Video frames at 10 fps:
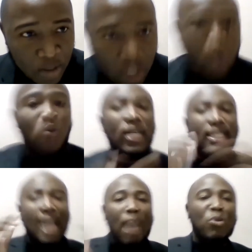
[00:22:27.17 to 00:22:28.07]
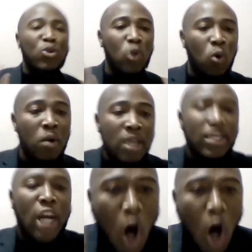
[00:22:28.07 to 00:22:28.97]
The only time you know that
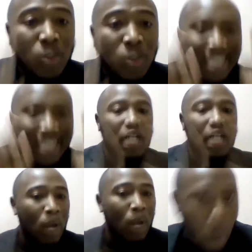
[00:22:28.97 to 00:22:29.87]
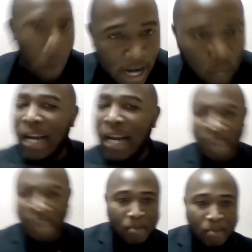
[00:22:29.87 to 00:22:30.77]
a house is earthquake ready, what has
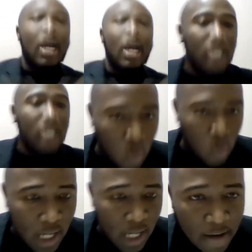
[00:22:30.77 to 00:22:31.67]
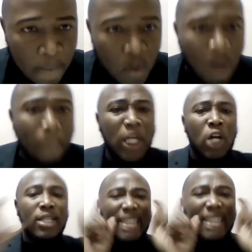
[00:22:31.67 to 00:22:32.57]
to happen? An earthquake.
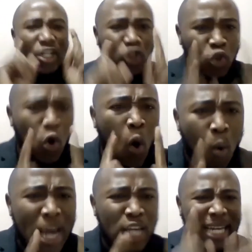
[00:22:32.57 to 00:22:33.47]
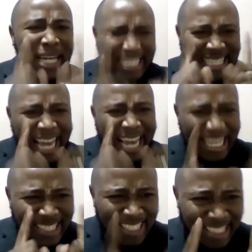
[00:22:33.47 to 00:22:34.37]
Because there's no way you can
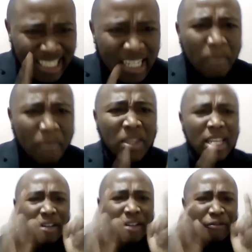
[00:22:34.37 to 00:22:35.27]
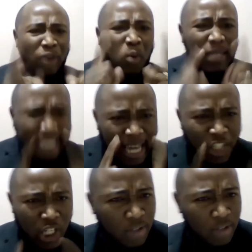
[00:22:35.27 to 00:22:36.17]
test the, the
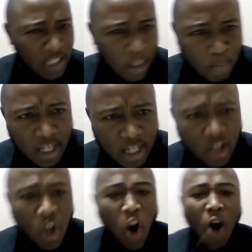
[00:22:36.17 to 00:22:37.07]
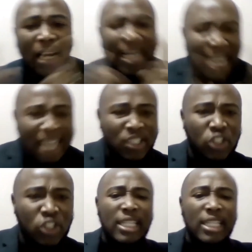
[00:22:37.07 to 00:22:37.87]
foundation of something unless